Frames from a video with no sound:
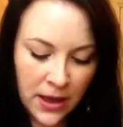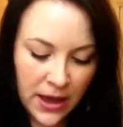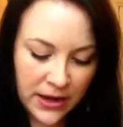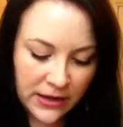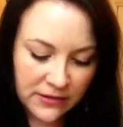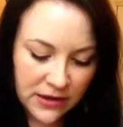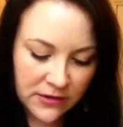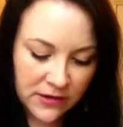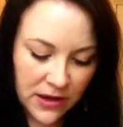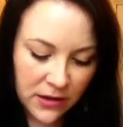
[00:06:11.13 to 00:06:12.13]
And it
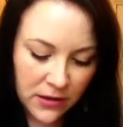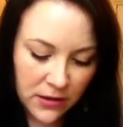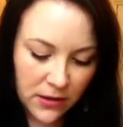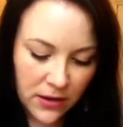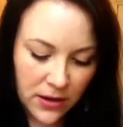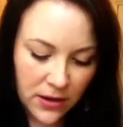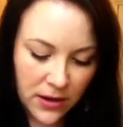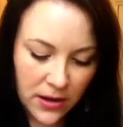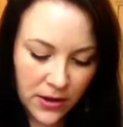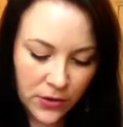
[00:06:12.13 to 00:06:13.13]
is in
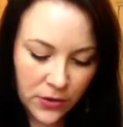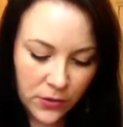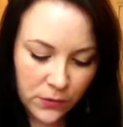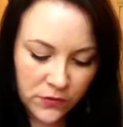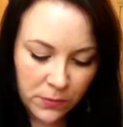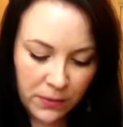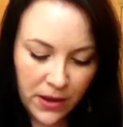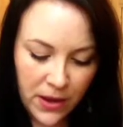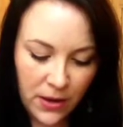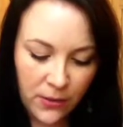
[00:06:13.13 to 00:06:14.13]
colour Nude
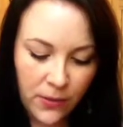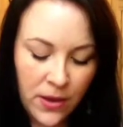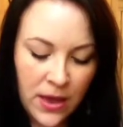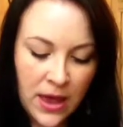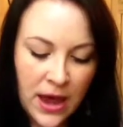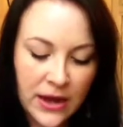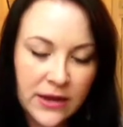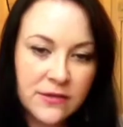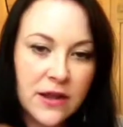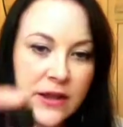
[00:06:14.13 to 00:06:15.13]
Pearl. And
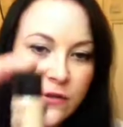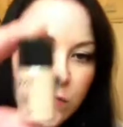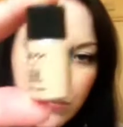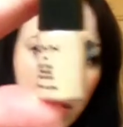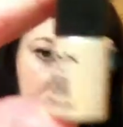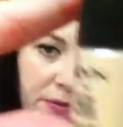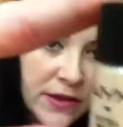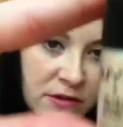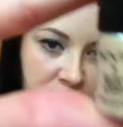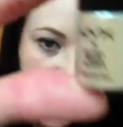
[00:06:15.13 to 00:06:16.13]
it is a little pot this